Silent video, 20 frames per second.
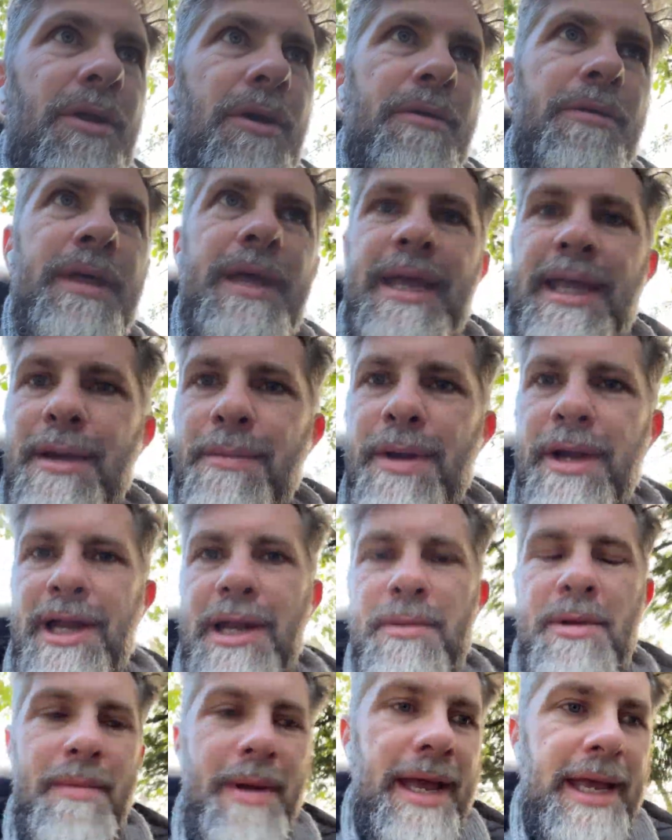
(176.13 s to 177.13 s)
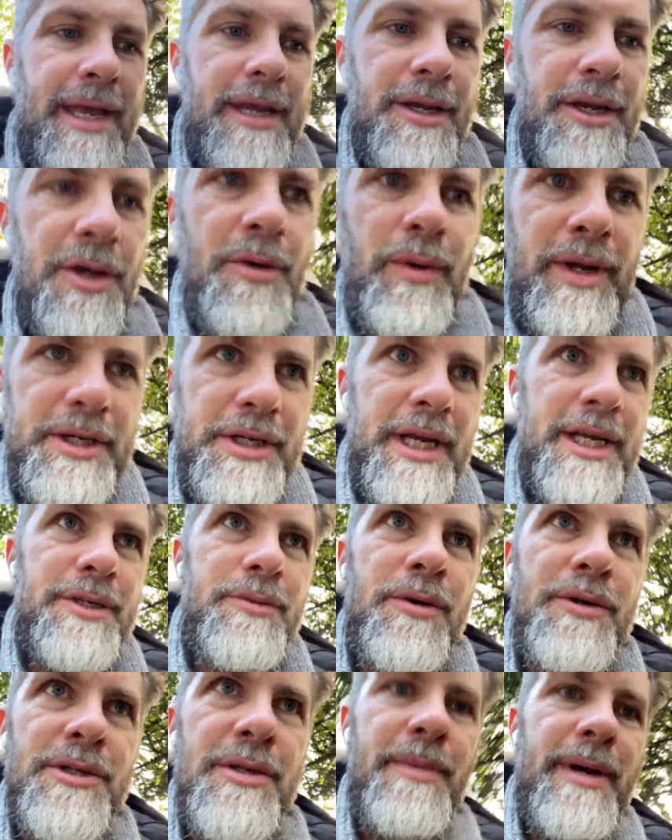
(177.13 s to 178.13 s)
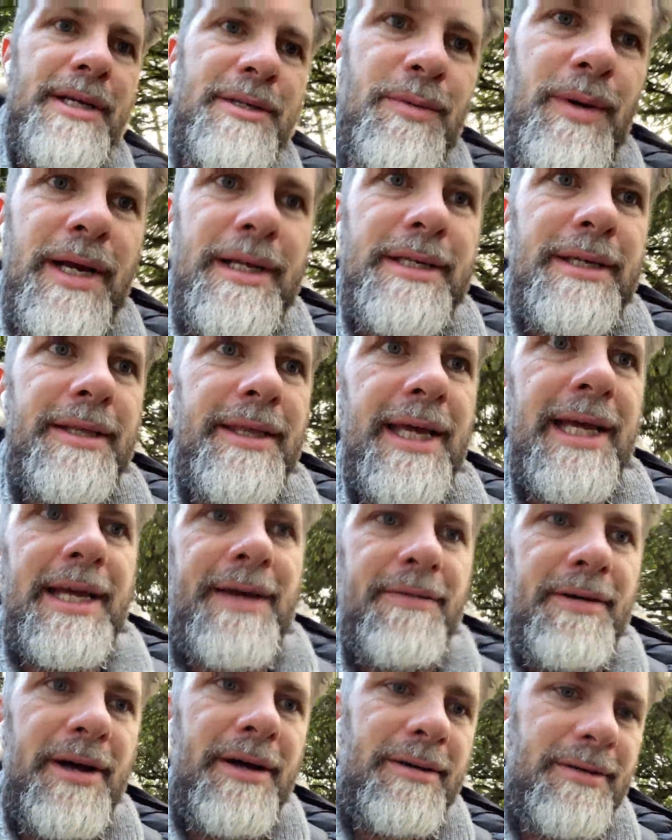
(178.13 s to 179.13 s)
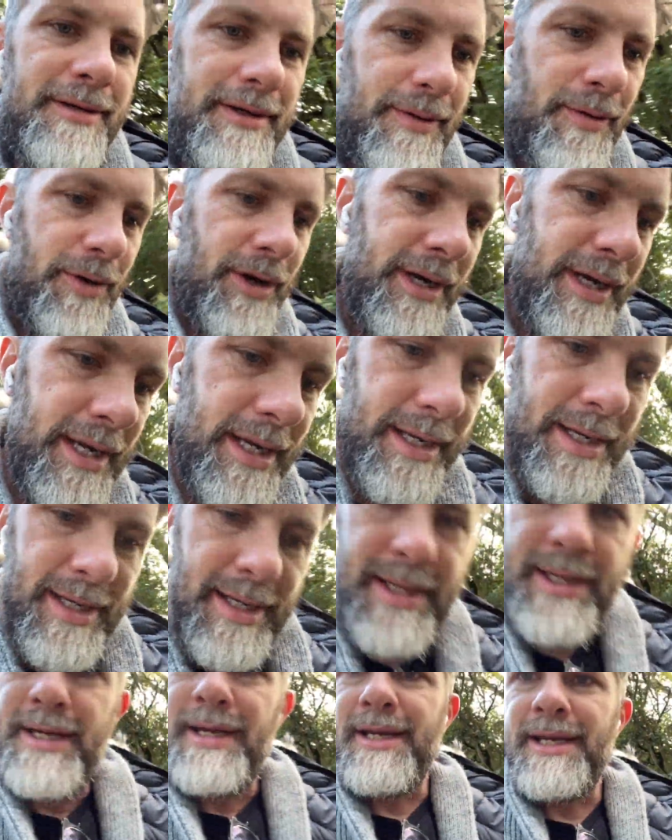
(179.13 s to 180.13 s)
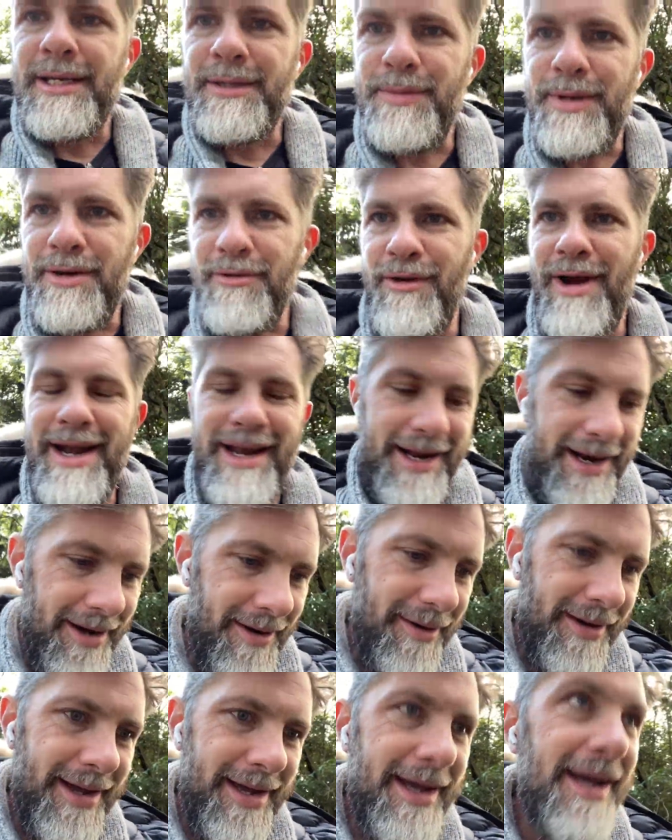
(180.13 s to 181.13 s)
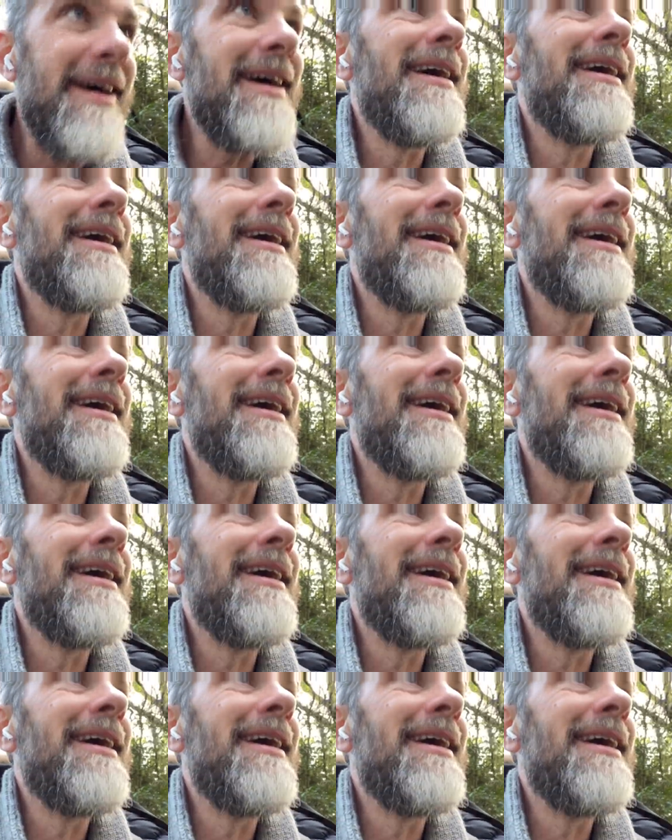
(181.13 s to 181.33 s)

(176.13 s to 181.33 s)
thinking we're going to be making new widgets. What's the best way to think of a quirky? It's been raining a lot here.